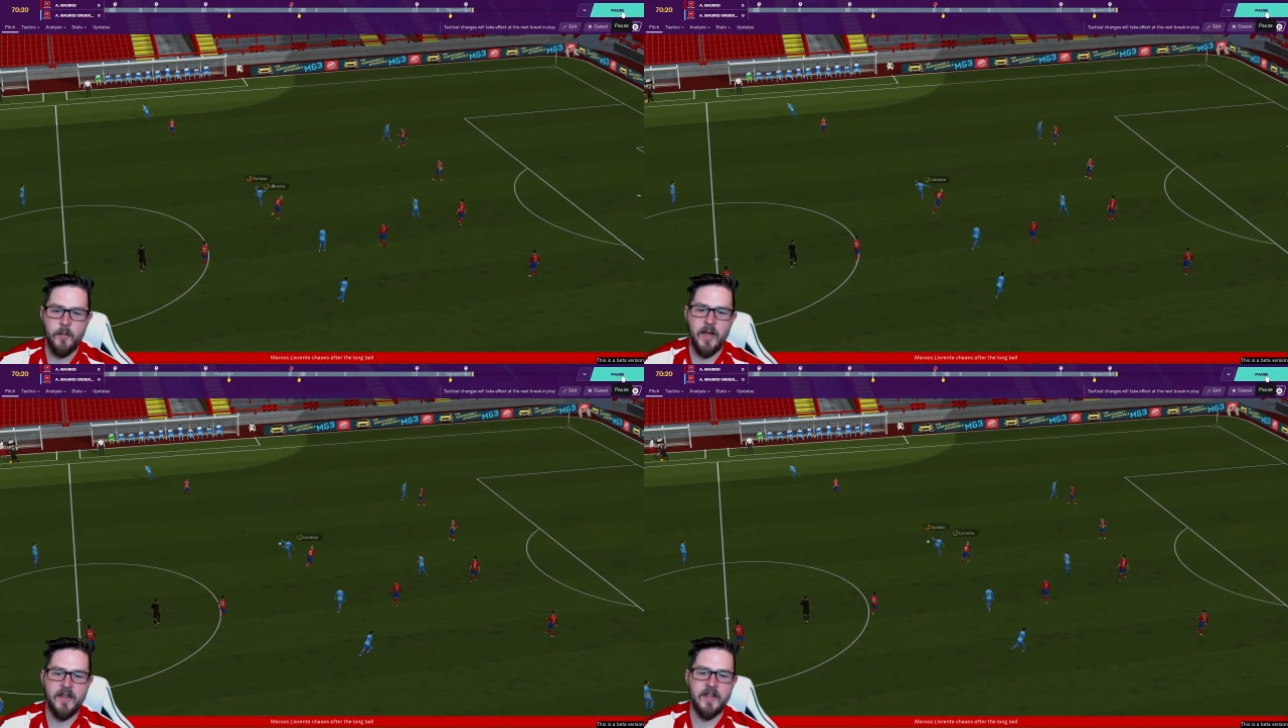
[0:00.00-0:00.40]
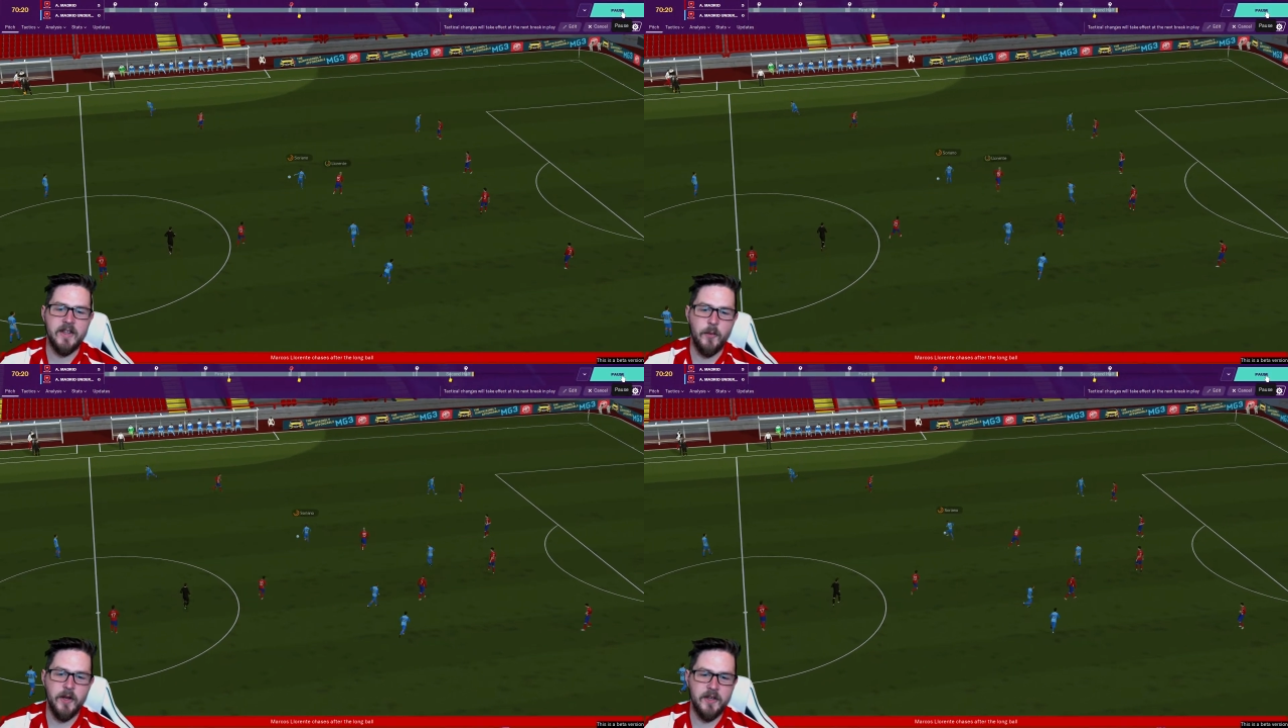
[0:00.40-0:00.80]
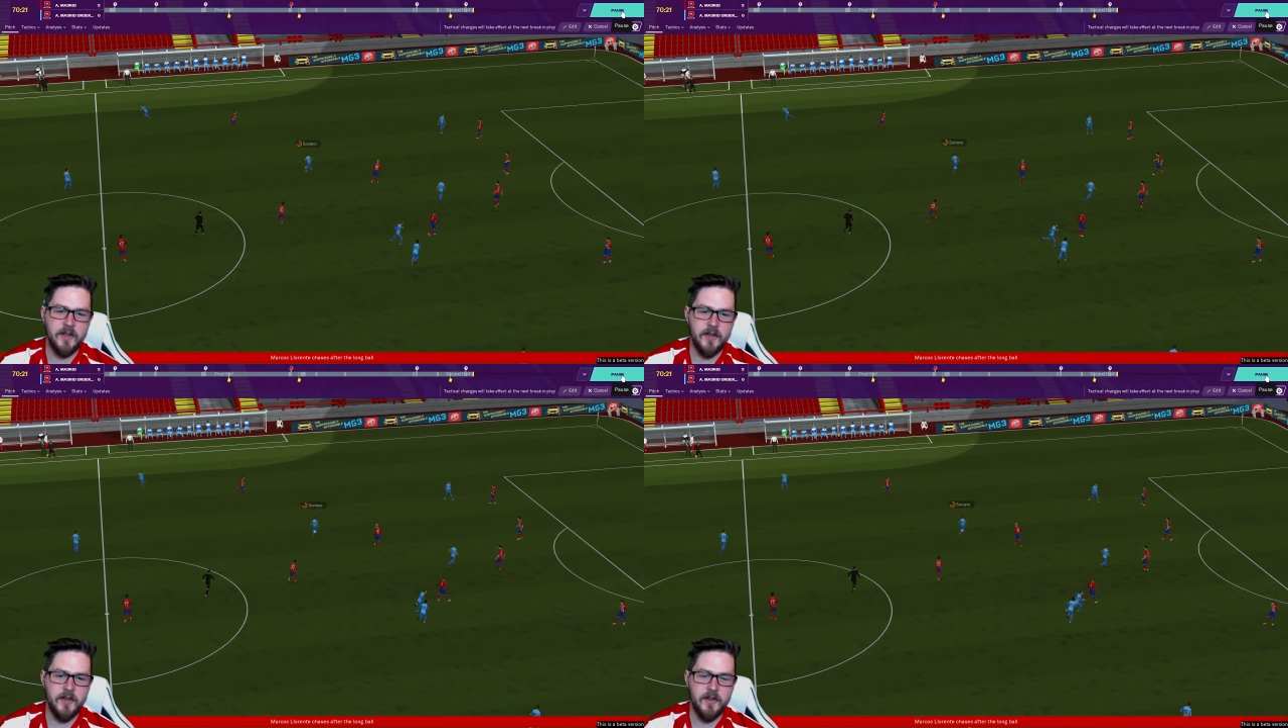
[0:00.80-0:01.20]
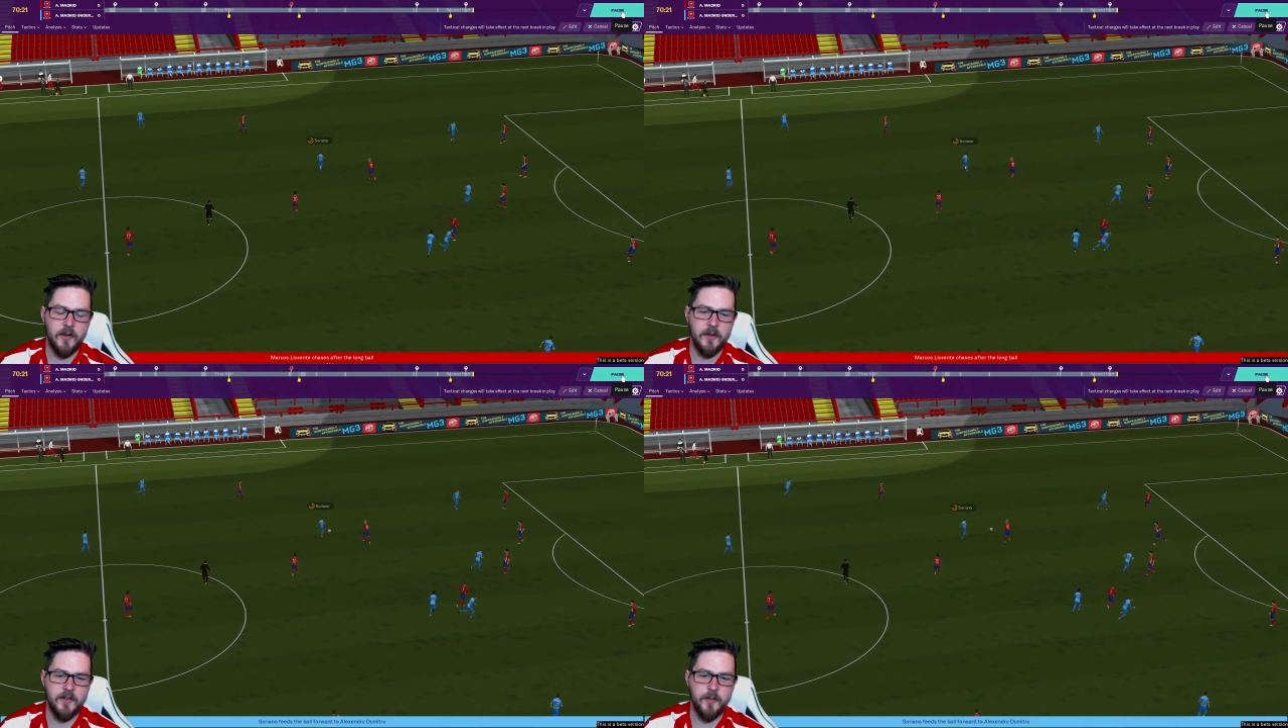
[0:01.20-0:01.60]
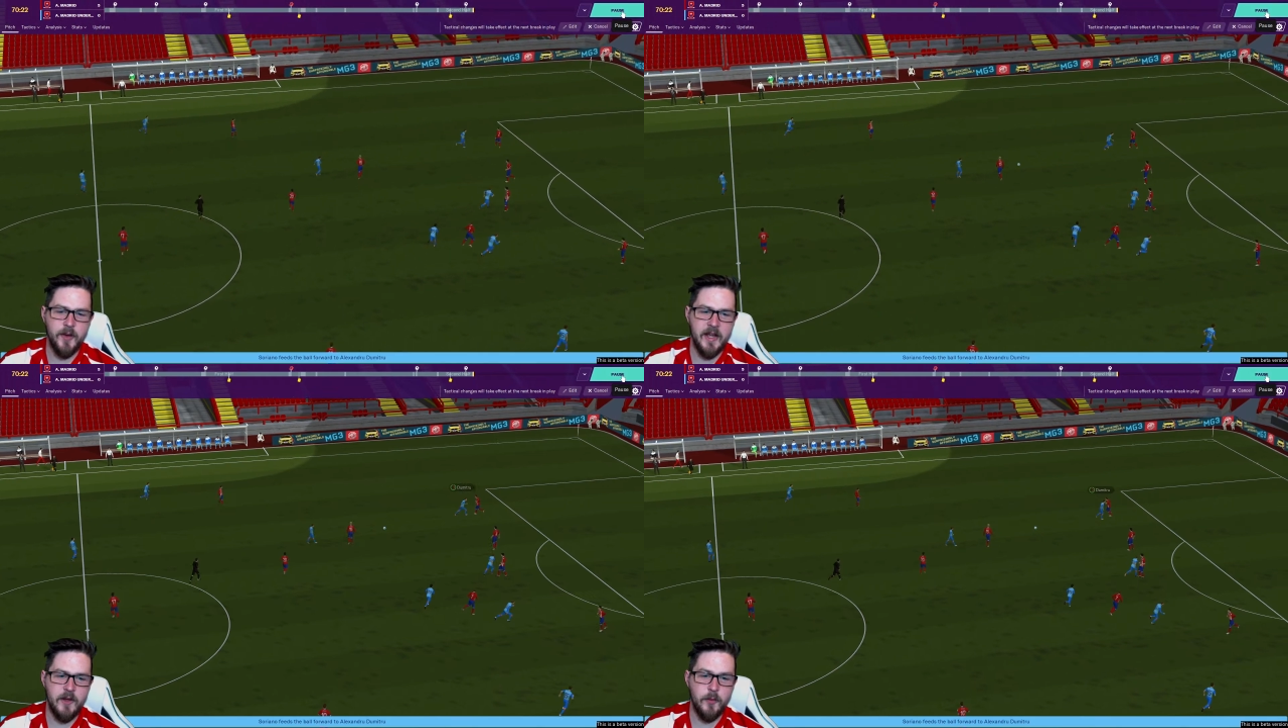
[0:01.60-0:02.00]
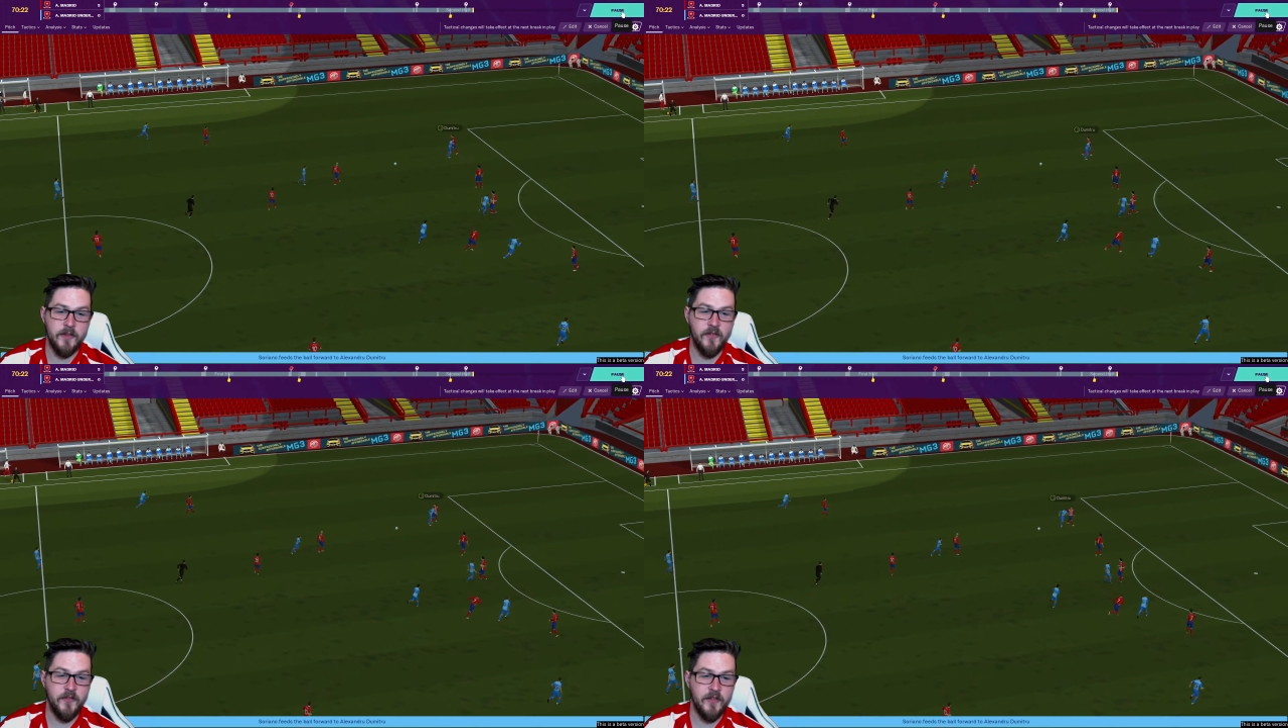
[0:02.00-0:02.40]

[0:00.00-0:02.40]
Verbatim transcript: Yeah, I think they wanted us to play with